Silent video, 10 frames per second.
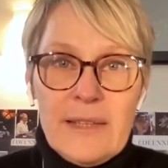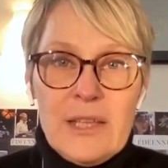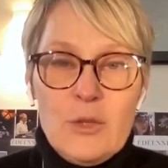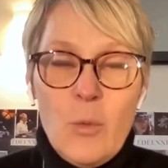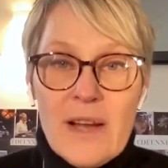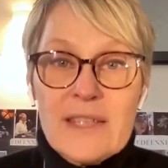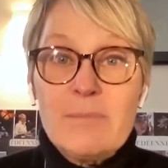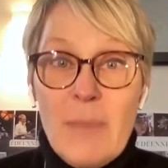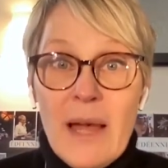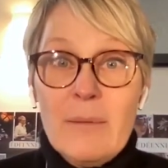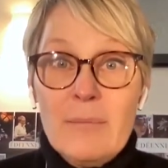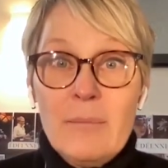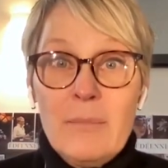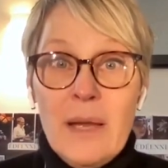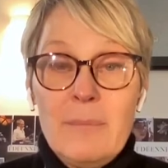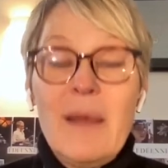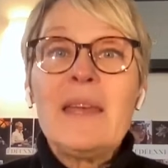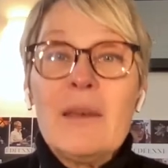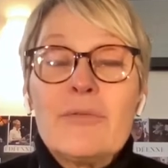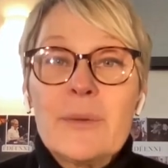it was my
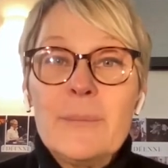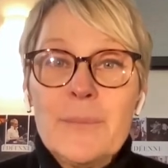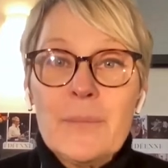gift.